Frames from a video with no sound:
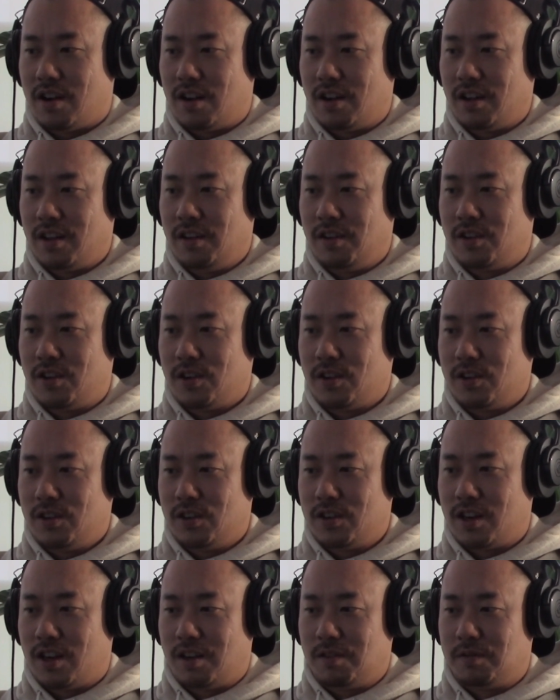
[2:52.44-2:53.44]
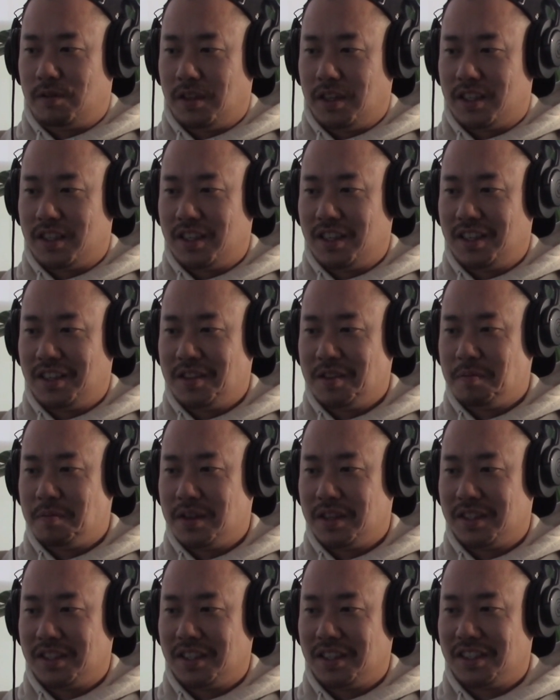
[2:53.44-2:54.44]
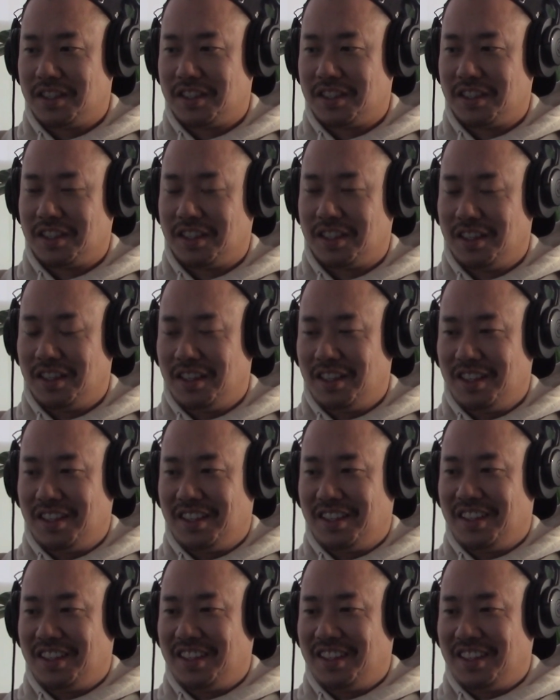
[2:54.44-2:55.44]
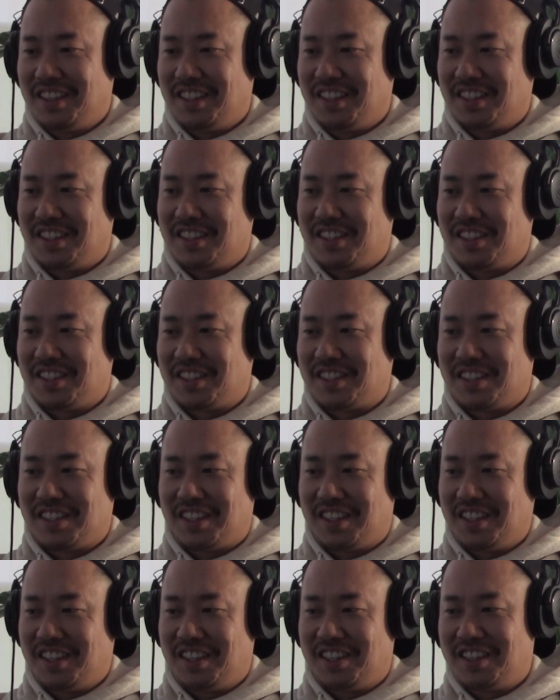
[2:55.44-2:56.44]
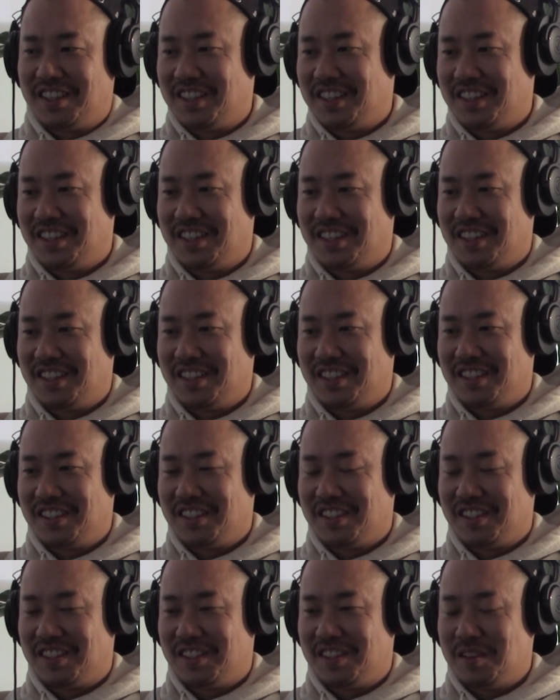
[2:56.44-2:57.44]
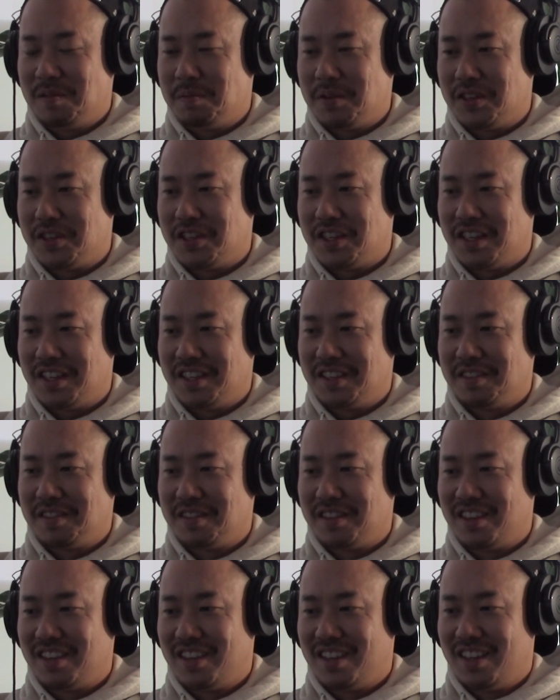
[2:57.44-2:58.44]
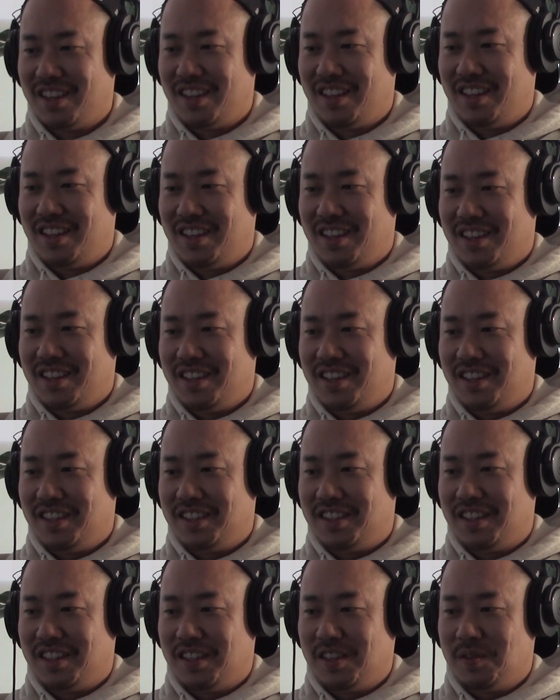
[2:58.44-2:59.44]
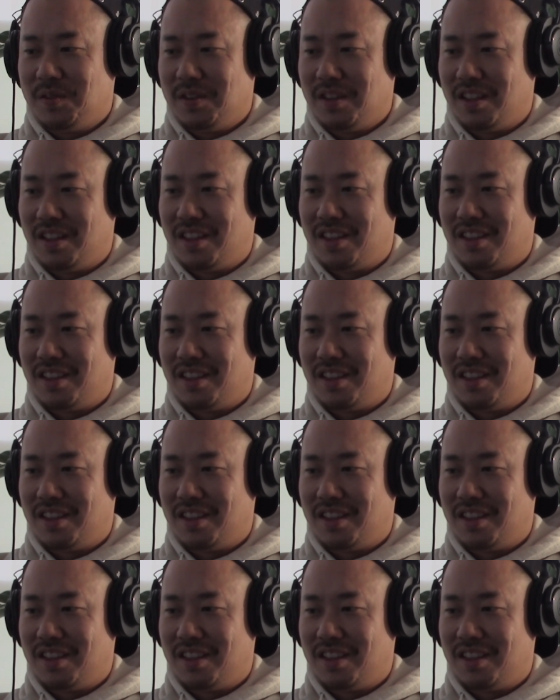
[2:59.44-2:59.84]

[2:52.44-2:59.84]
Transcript: internal conflict in the business. Just like stupid shit. Dealing with